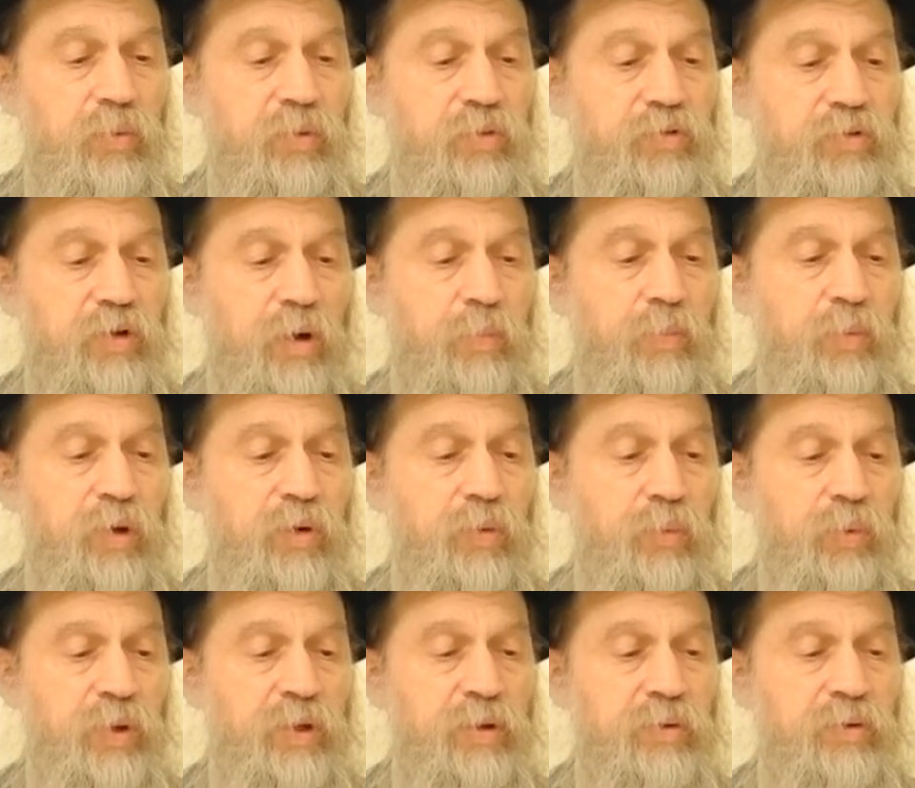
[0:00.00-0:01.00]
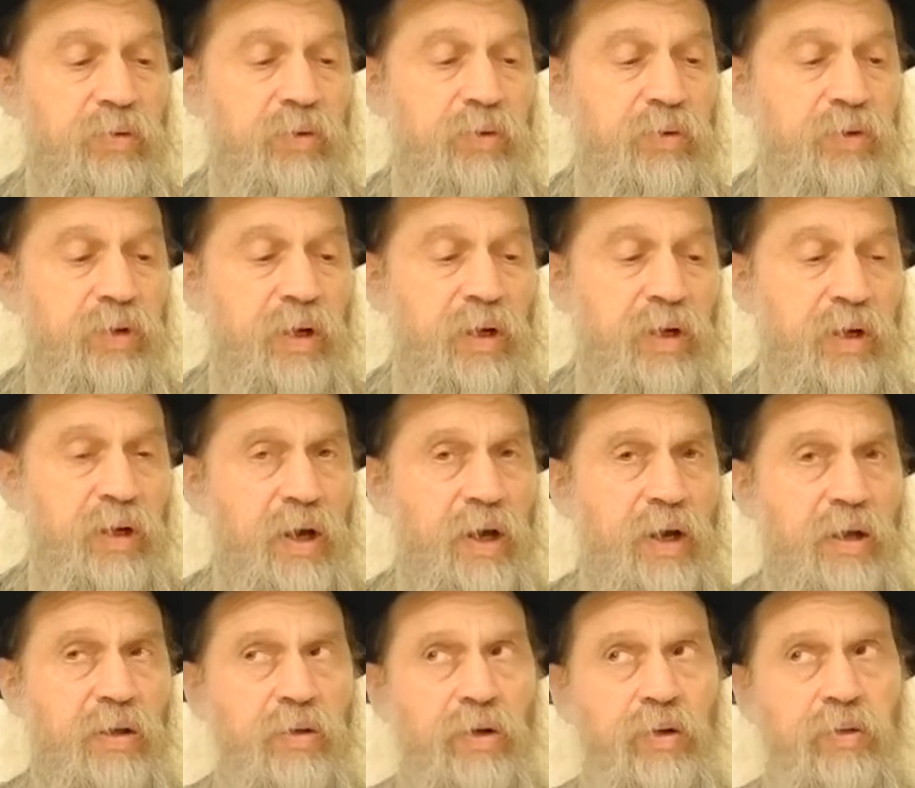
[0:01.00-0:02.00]
summer, winter, day,
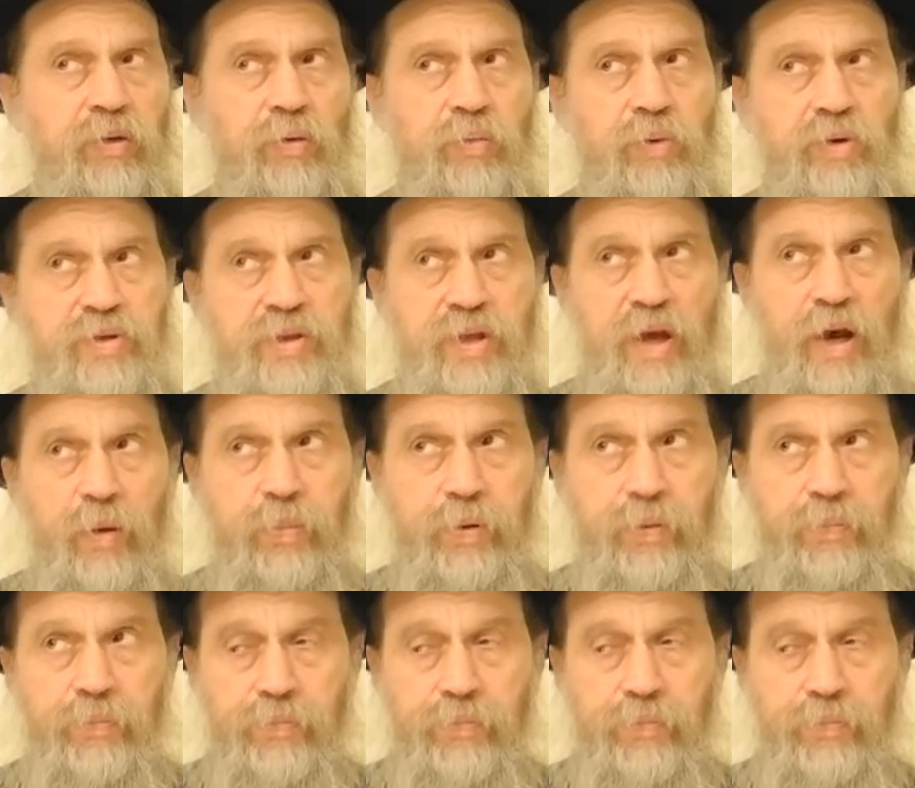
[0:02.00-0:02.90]
night, nothing will stop.